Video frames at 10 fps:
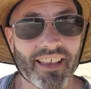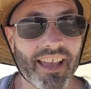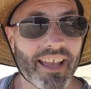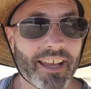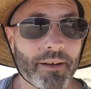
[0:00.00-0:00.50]

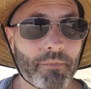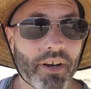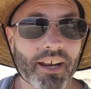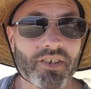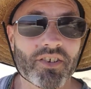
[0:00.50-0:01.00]

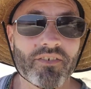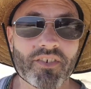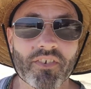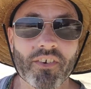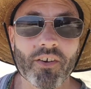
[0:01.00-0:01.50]
production of
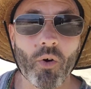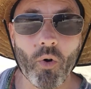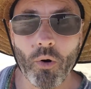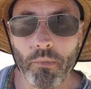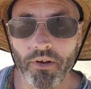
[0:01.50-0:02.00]
different
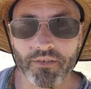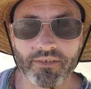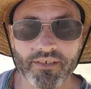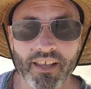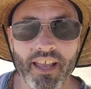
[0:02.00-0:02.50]

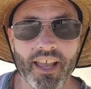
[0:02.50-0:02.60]
hormones.